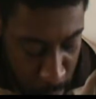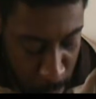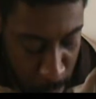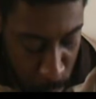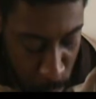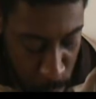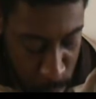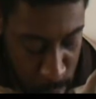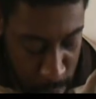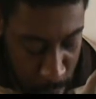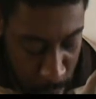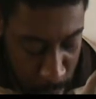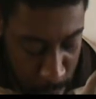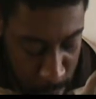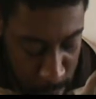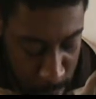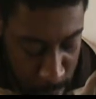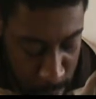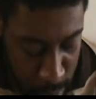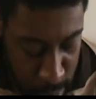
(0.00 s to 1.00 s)
and boast
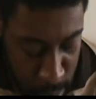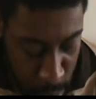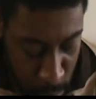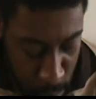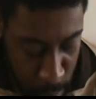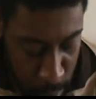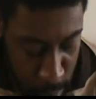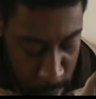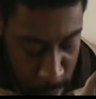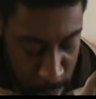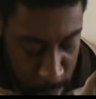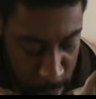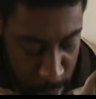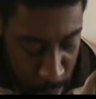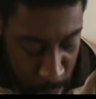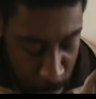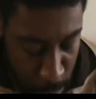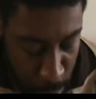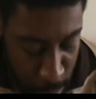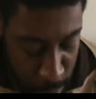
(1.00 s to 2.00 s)
not thyself in the
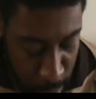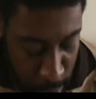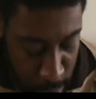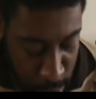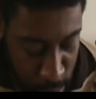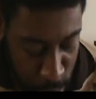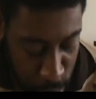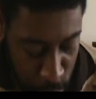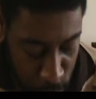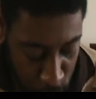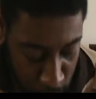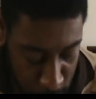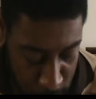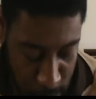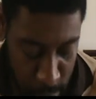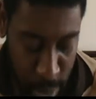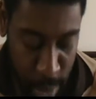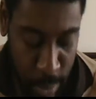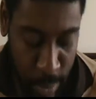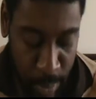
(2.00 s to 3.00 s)
time of thy
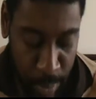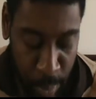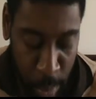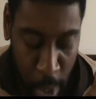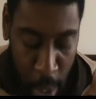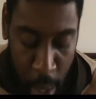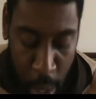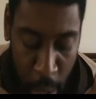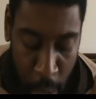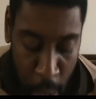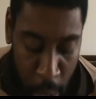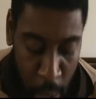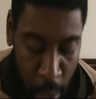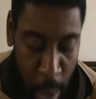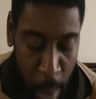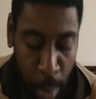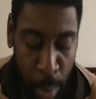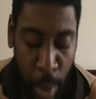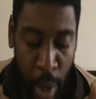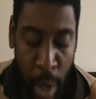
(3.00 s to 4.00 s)
distress.
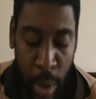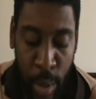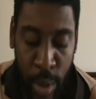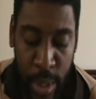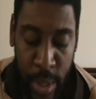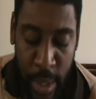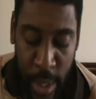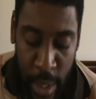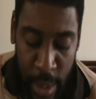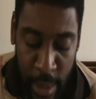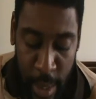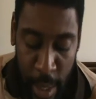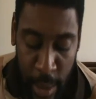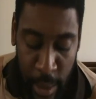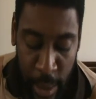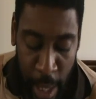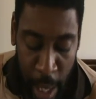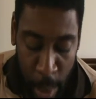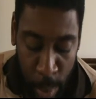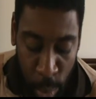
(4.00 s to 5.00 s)
Better is he
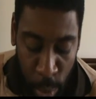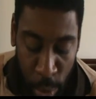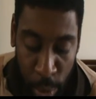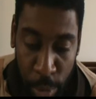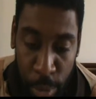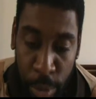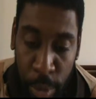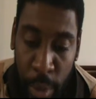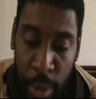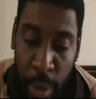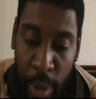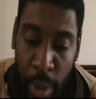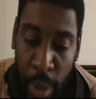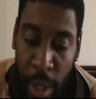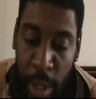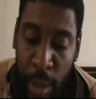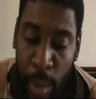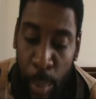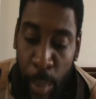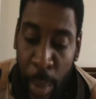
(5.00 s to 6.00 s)
that laboureth
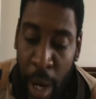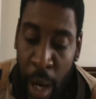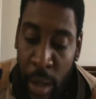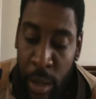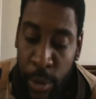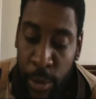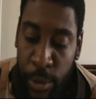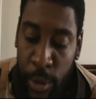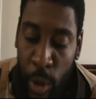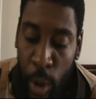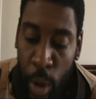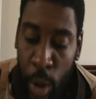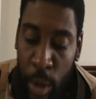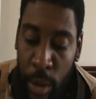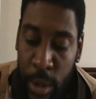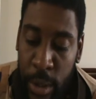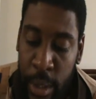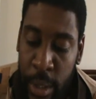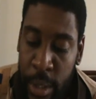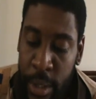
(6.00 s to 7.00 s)
and aboundeth in
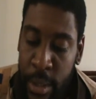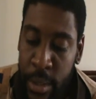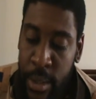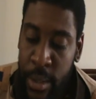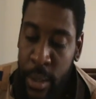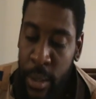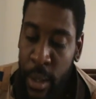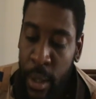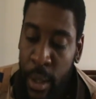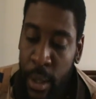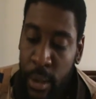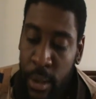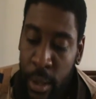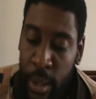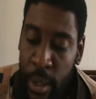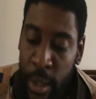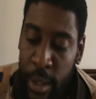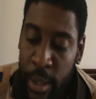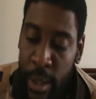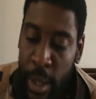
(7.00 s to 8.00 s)
all things,
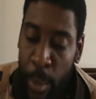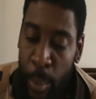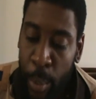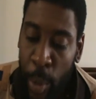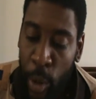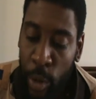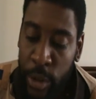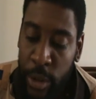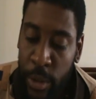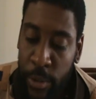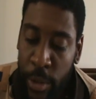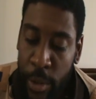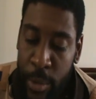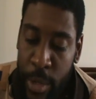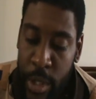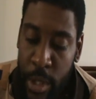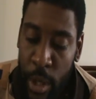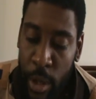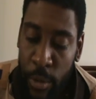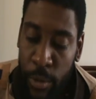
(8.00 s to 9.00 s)
than he that boasteth
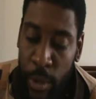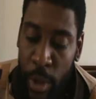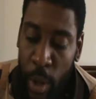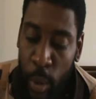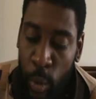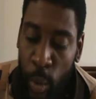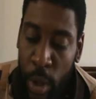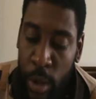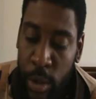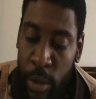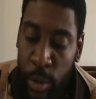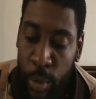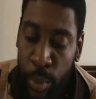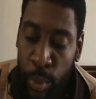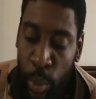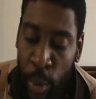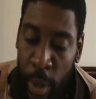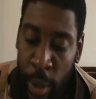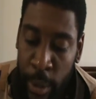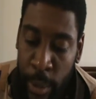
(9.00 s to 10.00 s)
himself and wanteth
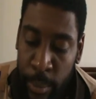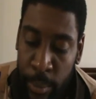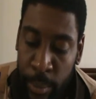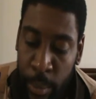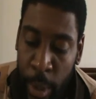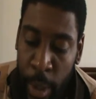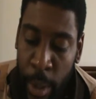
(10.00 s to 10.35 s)
bread.